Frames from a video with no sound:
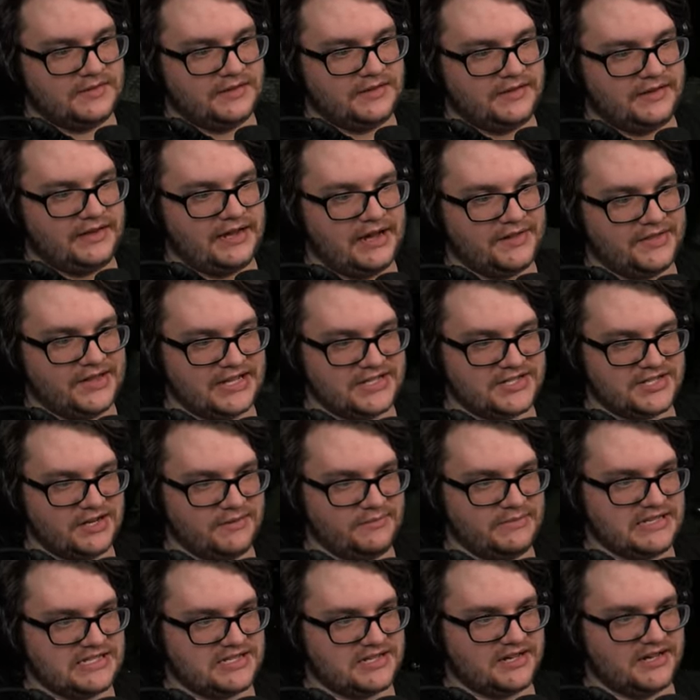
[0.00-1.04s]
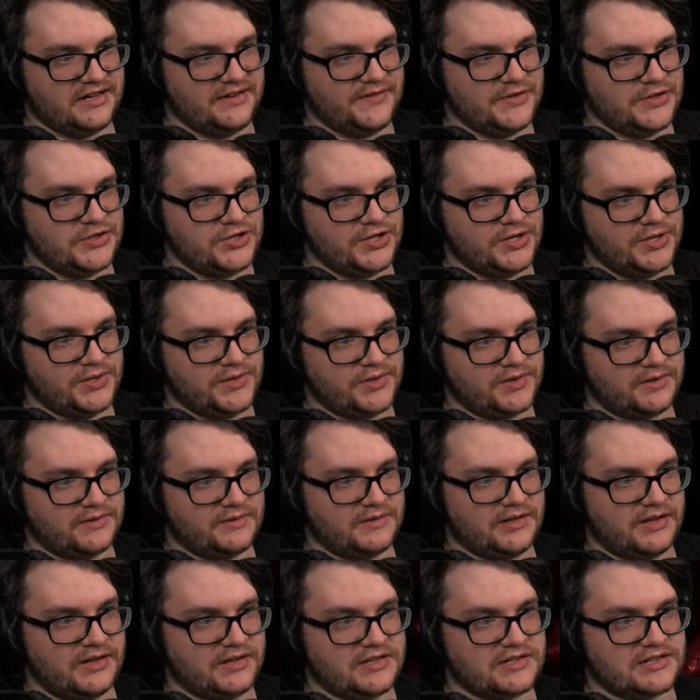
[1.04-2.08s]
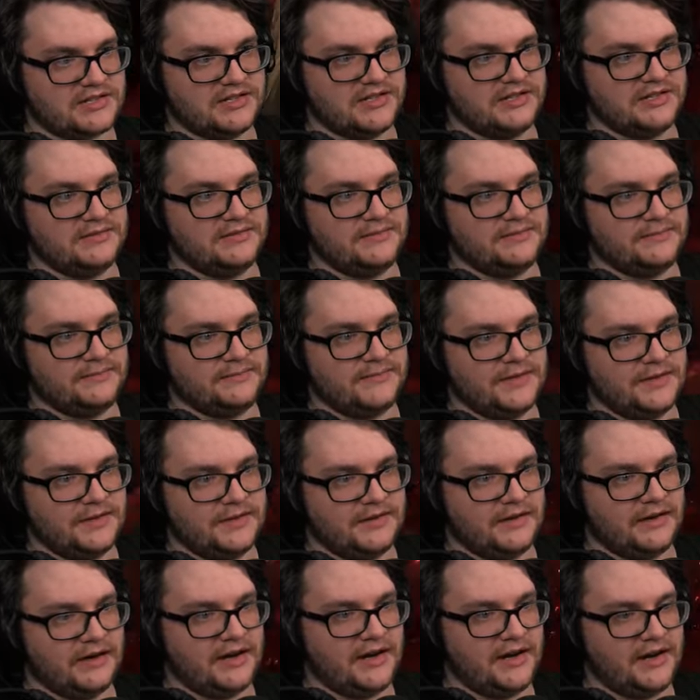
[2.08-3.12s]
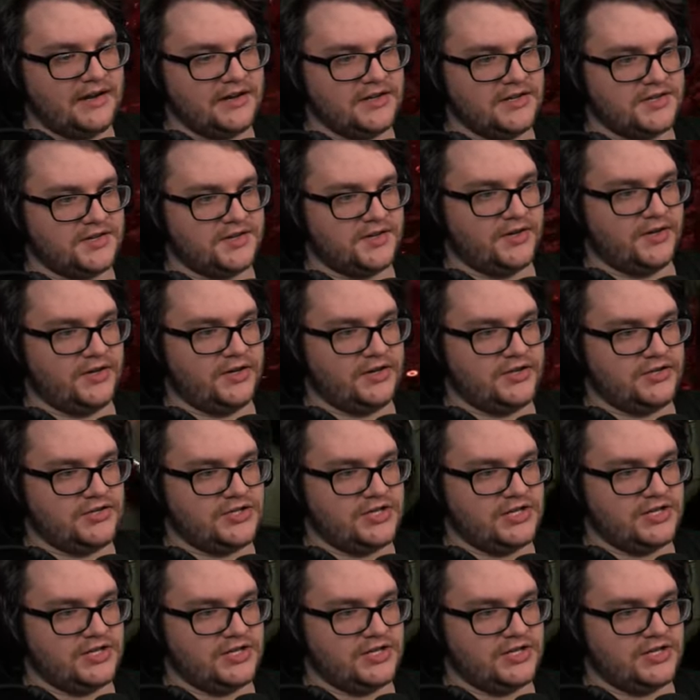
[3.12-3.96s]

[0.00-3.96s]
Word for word: Yeah, that zombie's kind of a joke, honestly. All right, here's 30 G